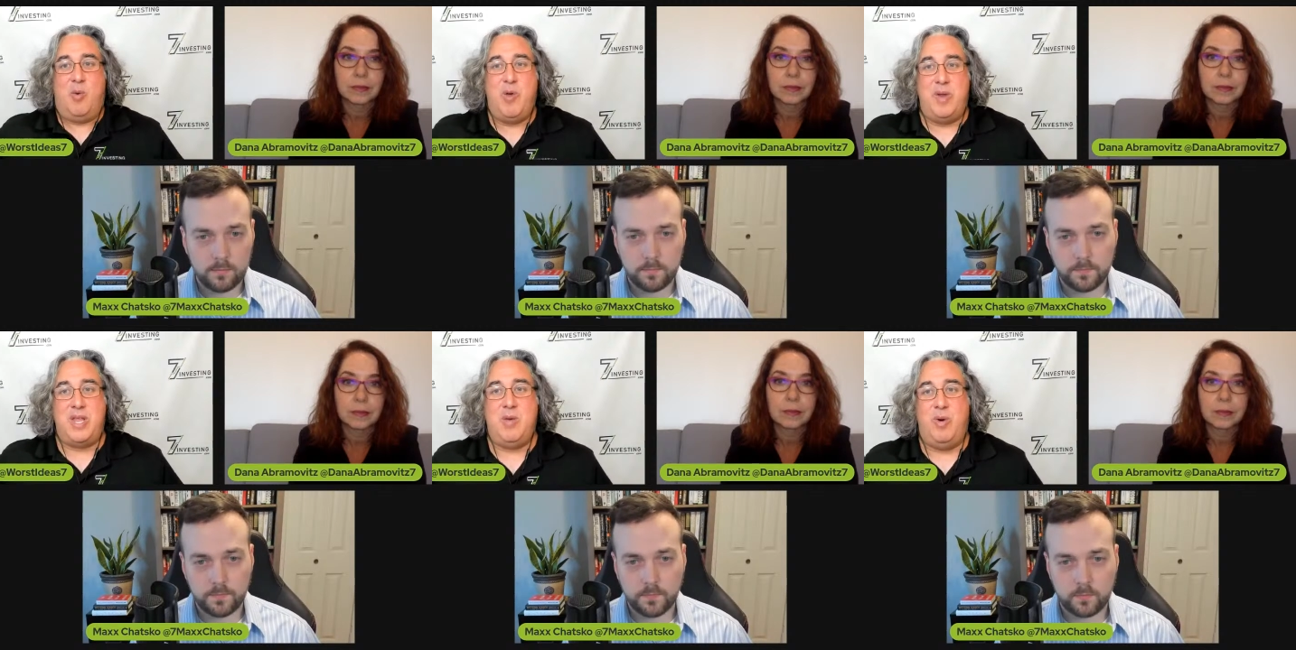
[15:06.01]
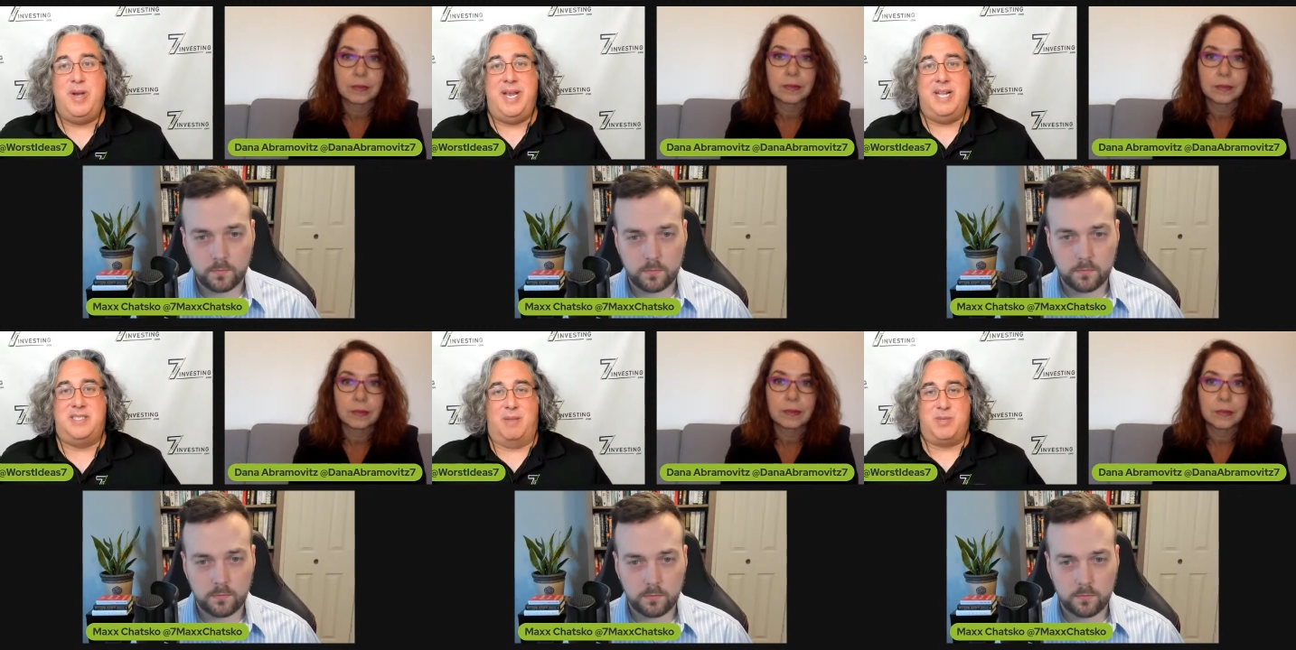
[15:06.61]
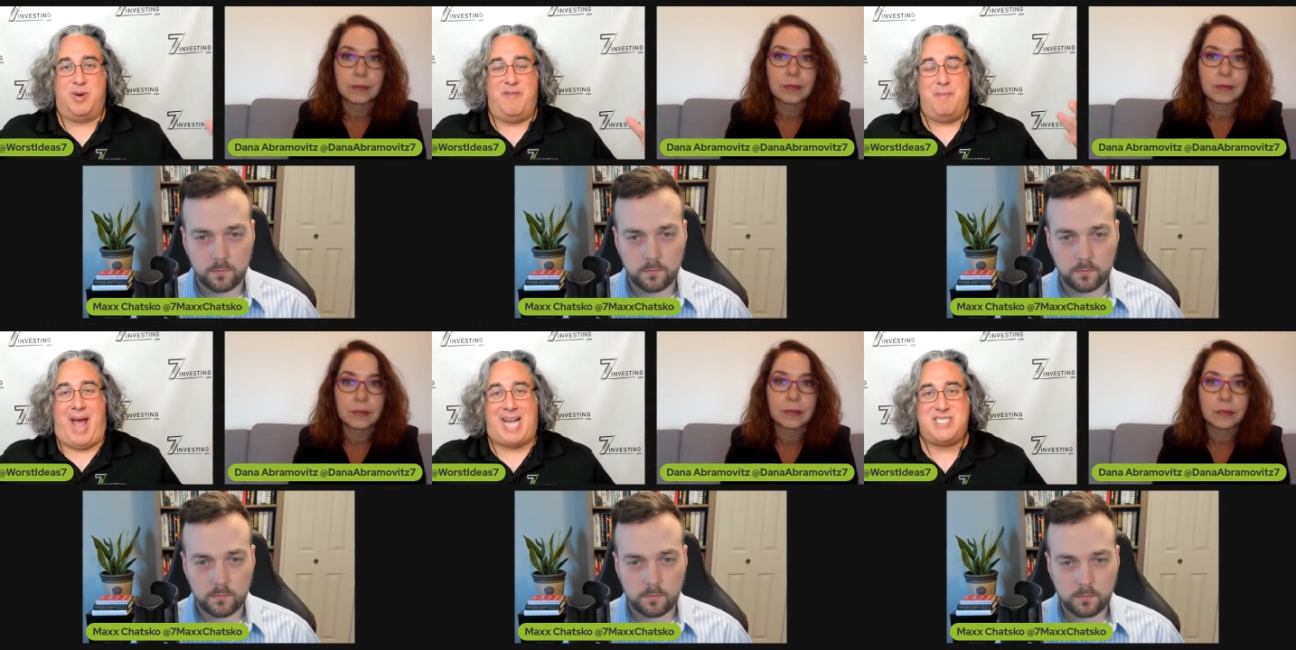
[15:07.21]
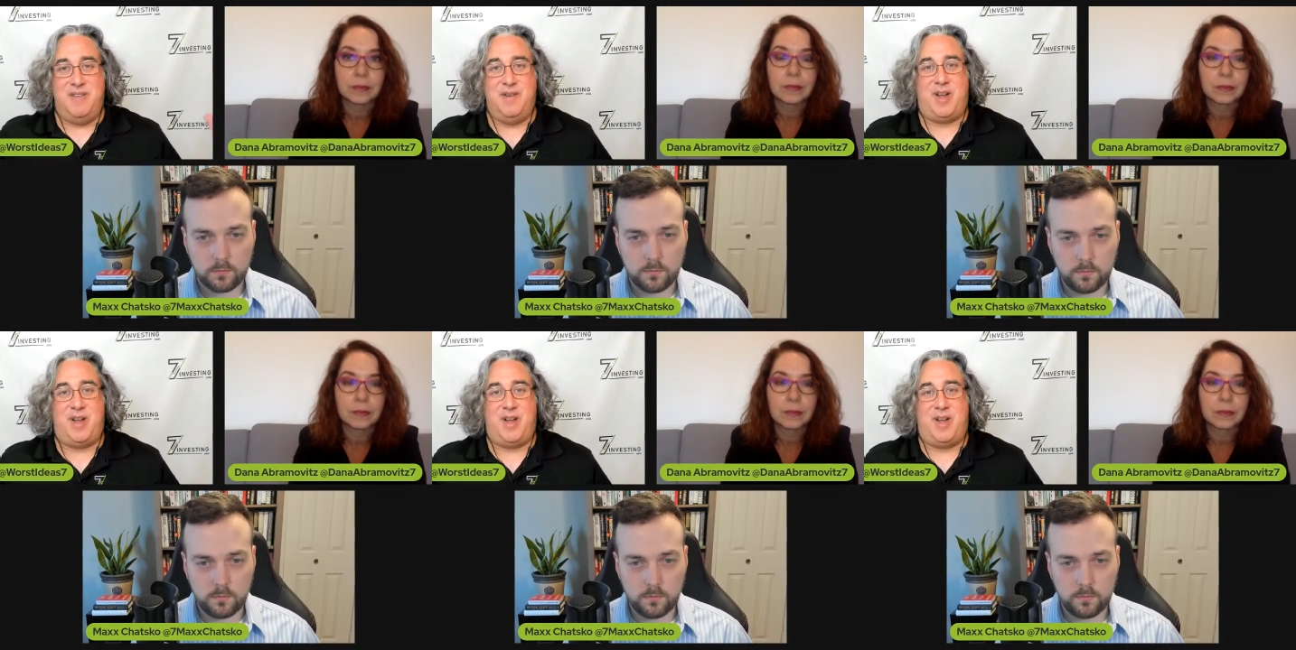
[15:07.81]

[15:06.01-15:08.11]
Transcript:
Speaker 1: We really would need some sort of massive